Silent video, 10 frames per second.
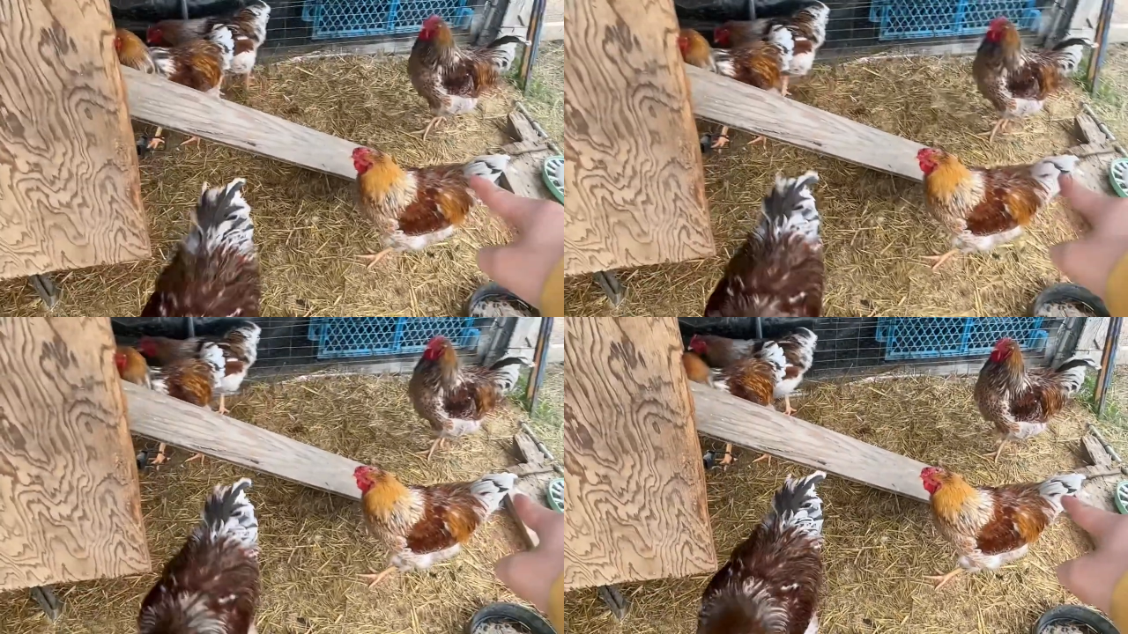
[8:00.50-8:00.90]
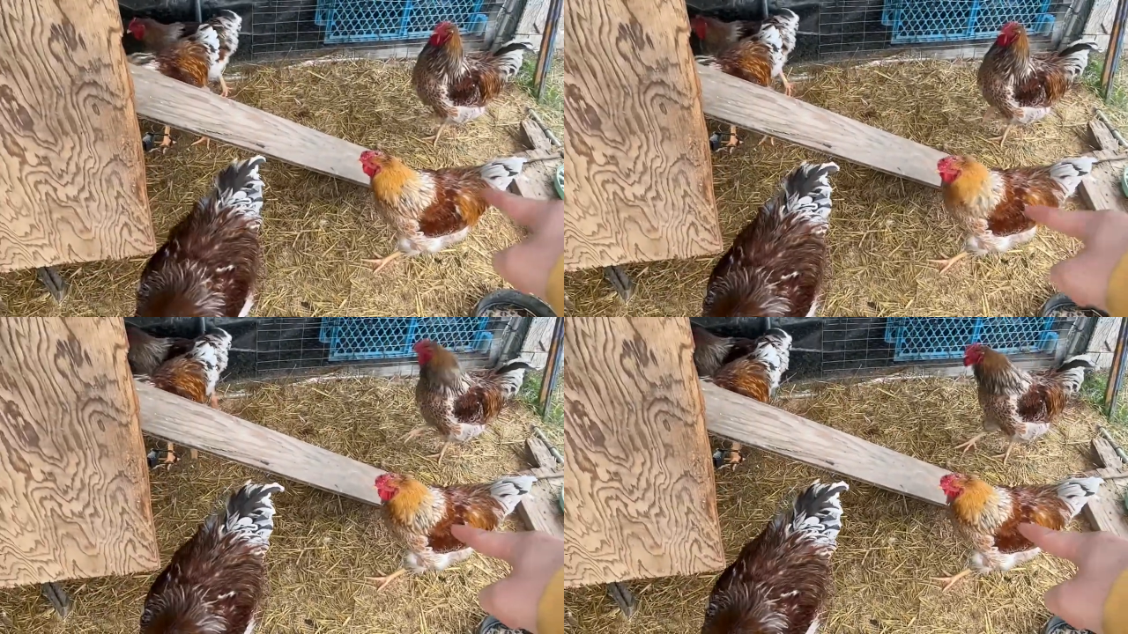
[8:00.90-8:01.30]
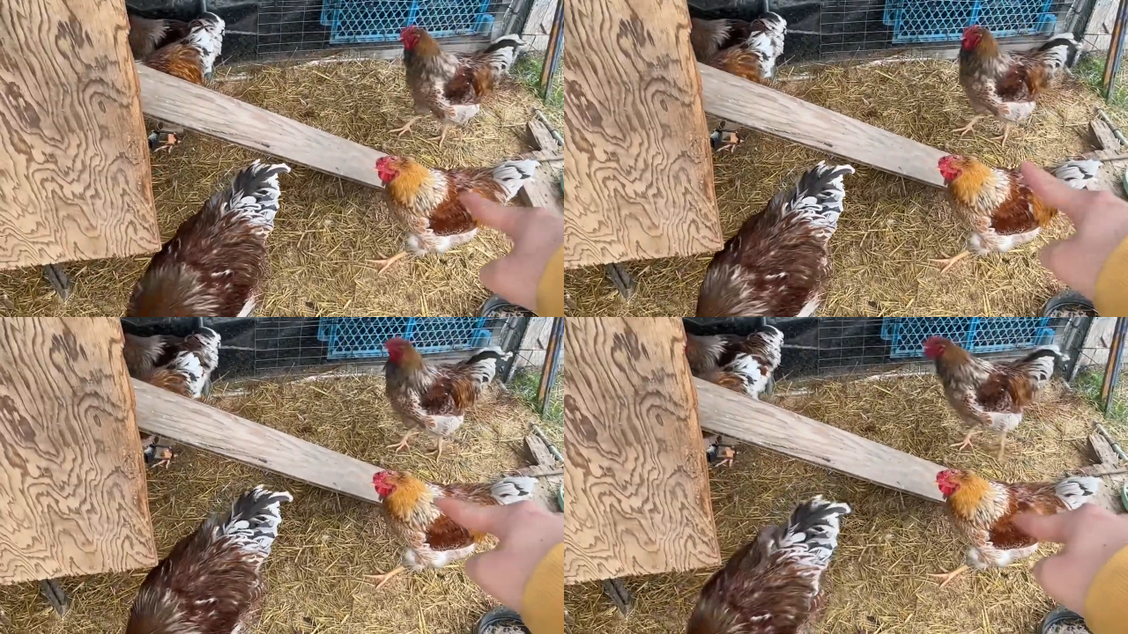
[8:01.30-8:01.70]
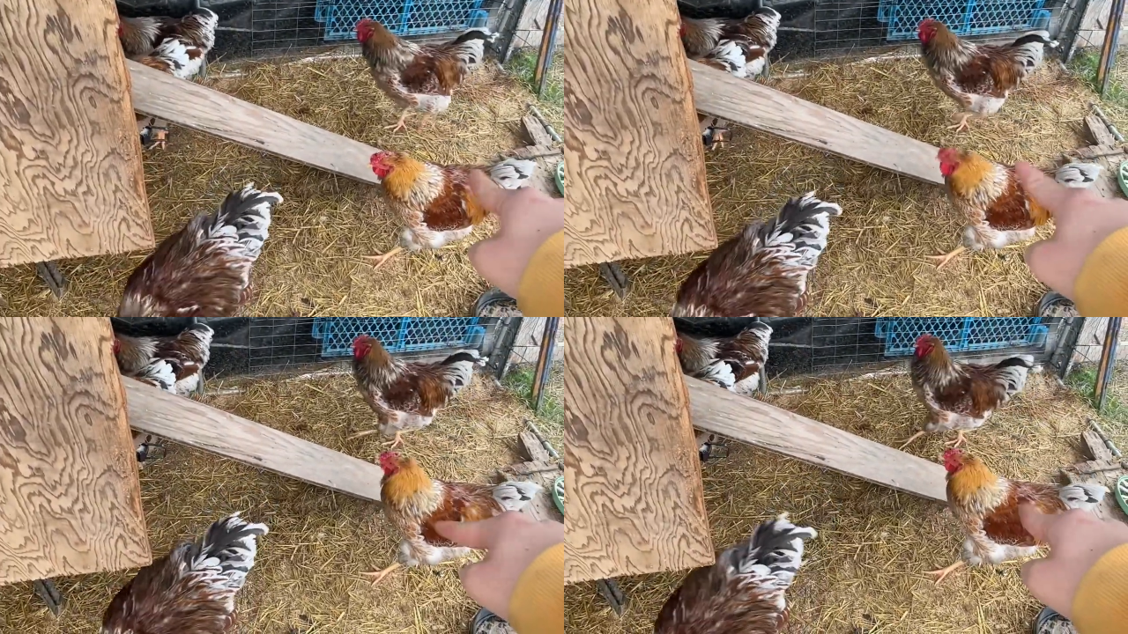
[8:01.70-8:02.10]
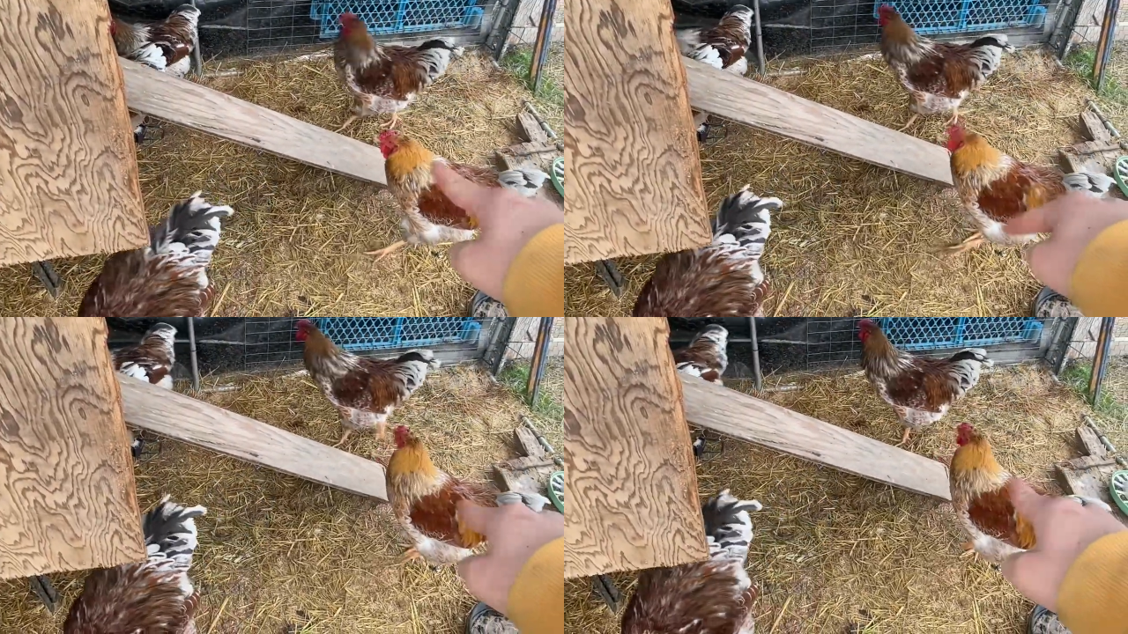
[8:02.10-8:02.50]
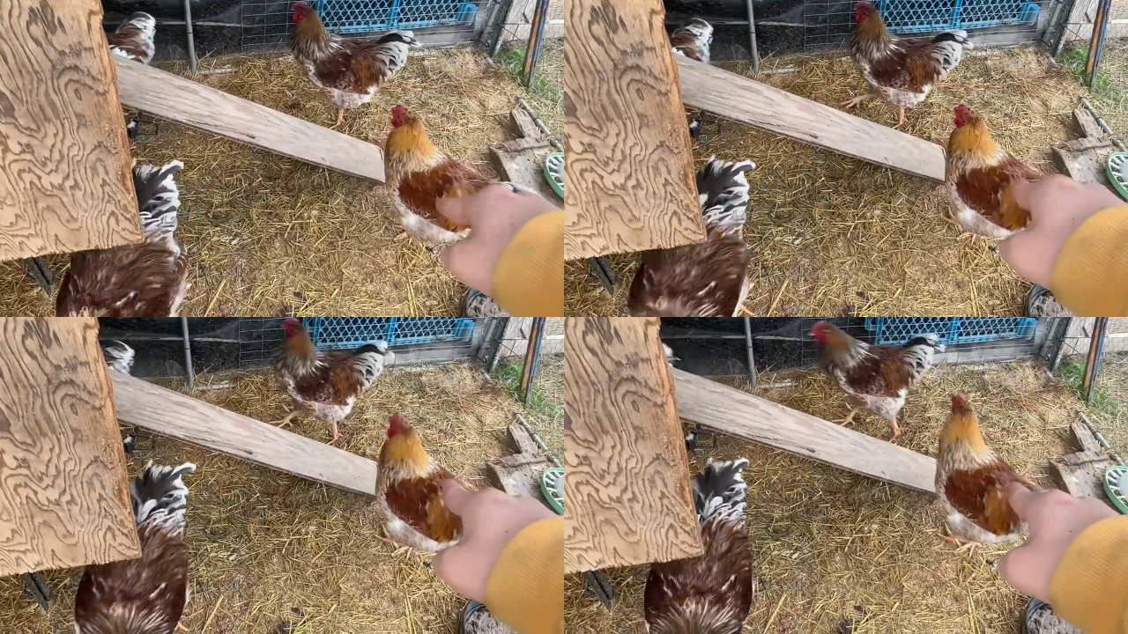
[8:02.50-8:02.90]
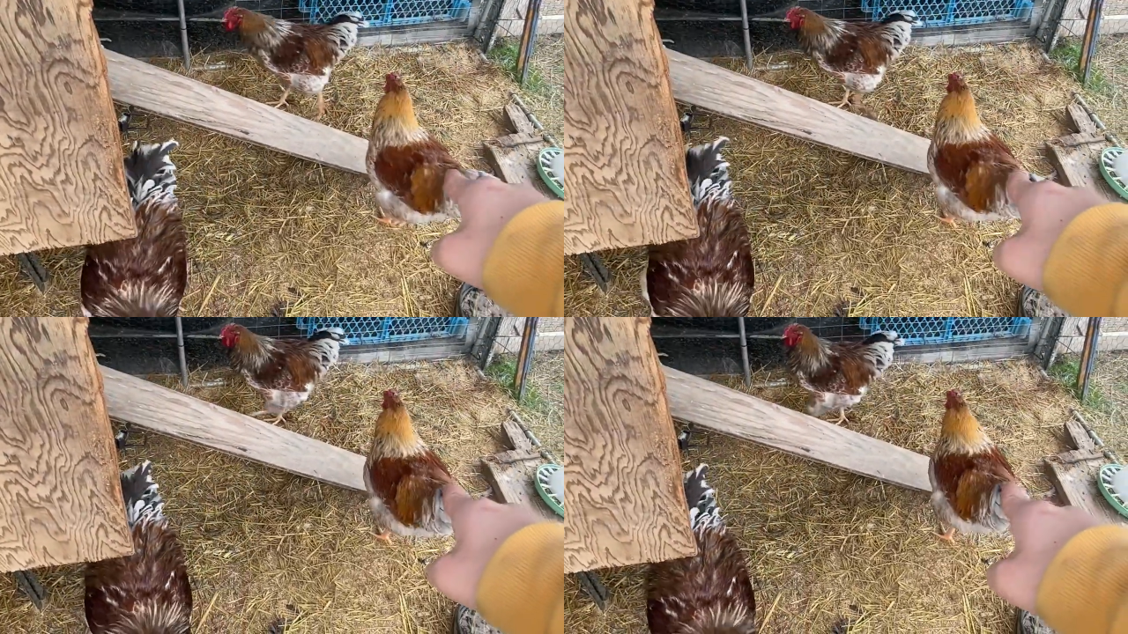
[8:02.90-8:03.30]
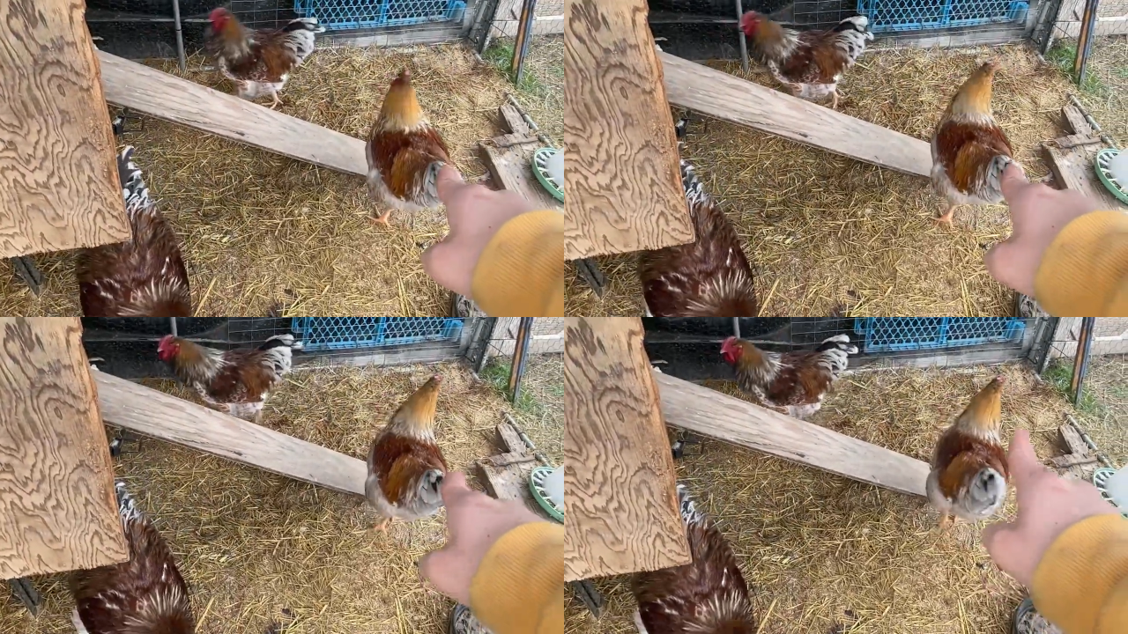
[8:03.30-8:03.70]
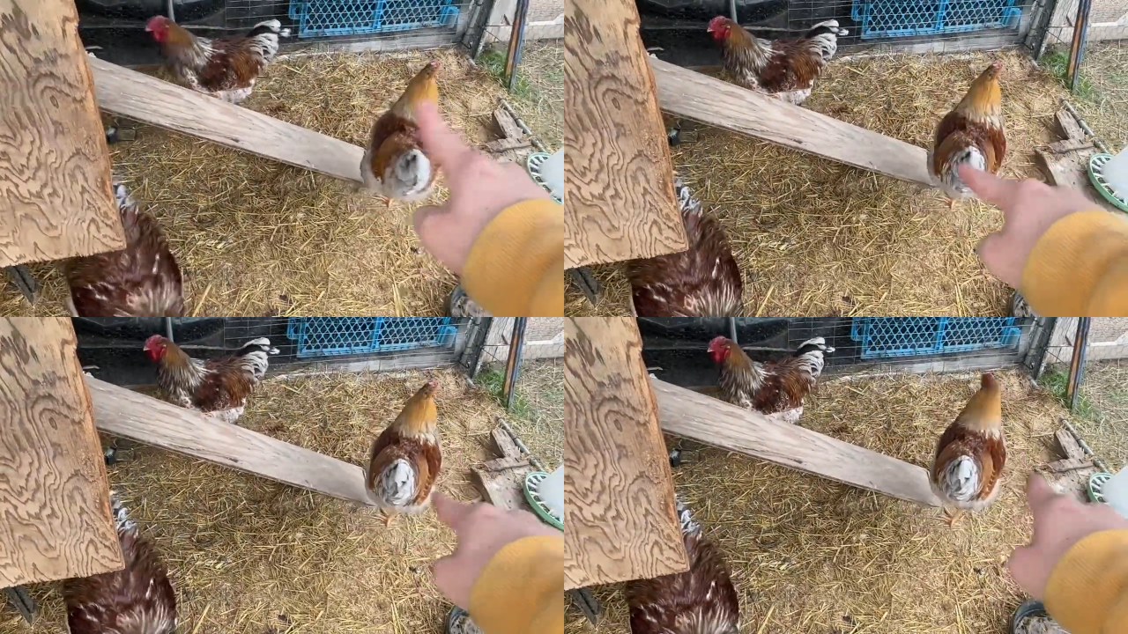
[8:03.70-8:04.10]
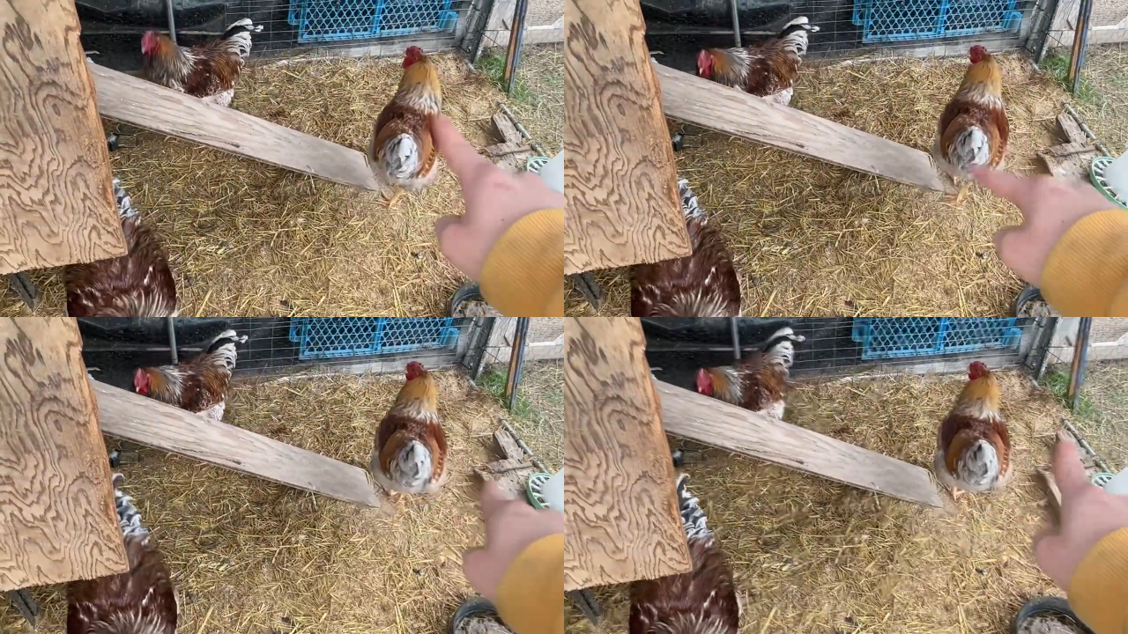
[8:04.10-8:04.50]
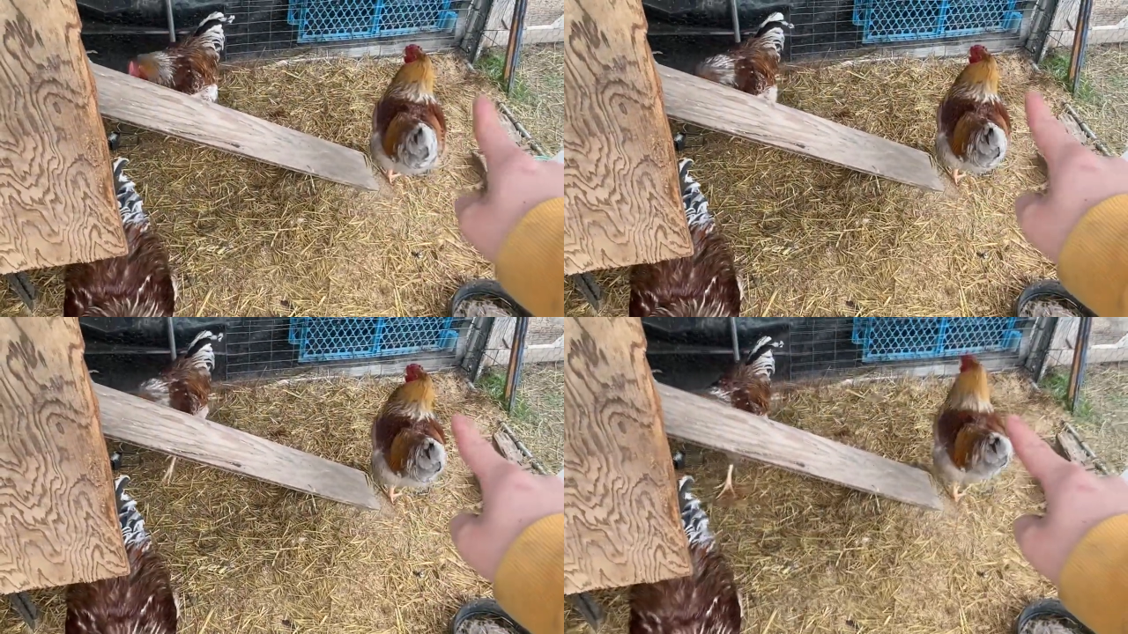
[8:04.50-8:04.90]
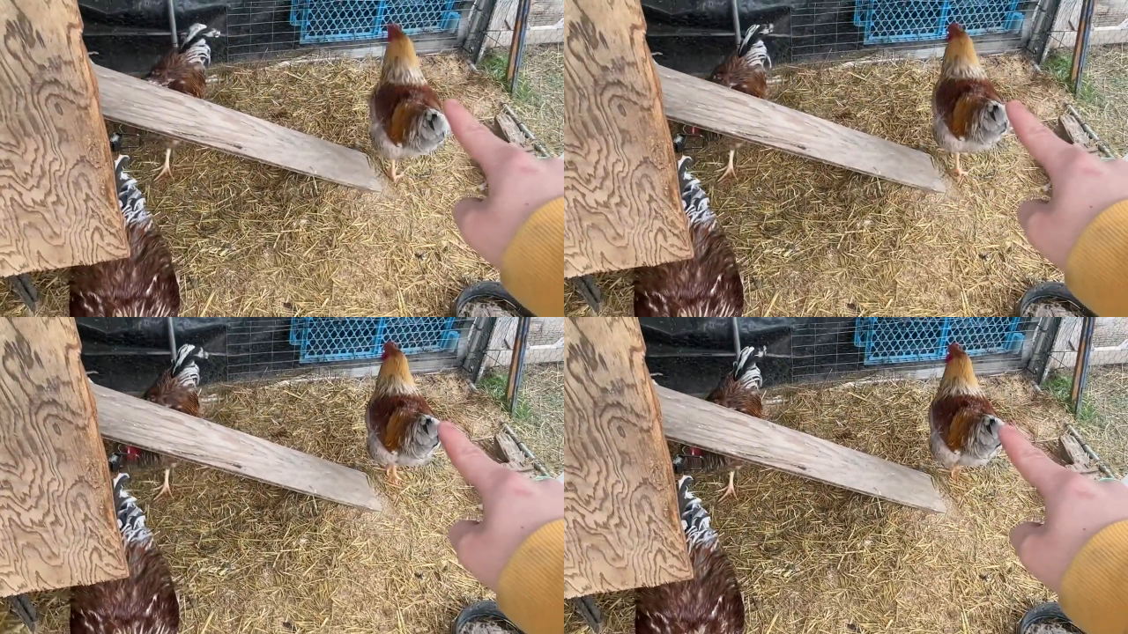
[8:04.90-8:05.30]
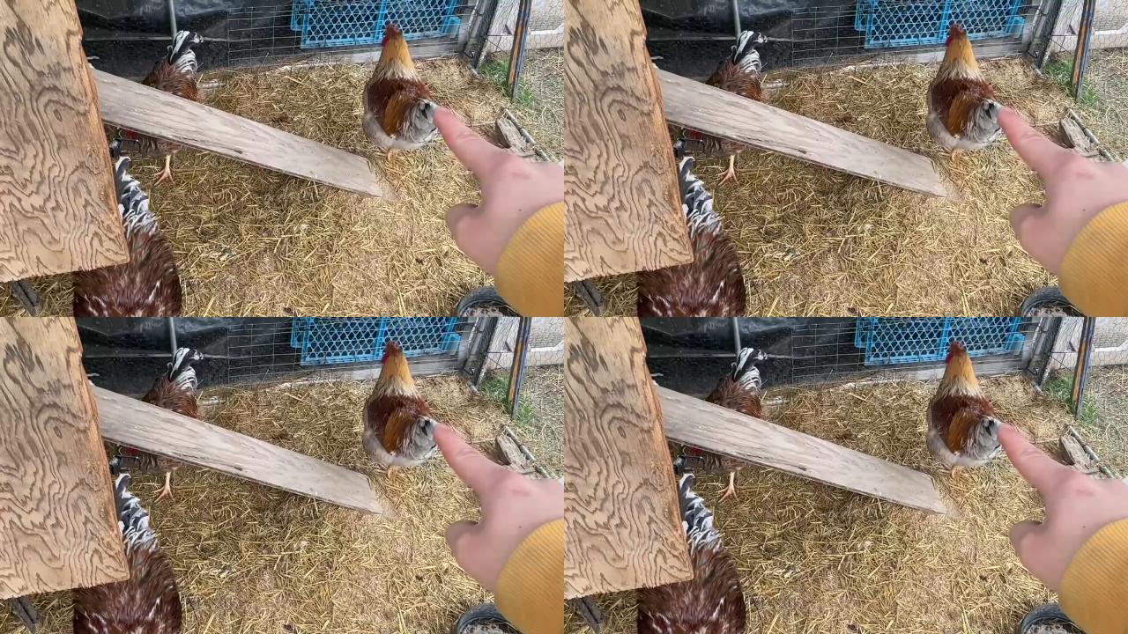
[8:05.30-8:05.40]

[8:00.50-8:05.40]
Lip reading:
[unreadable: no face in view]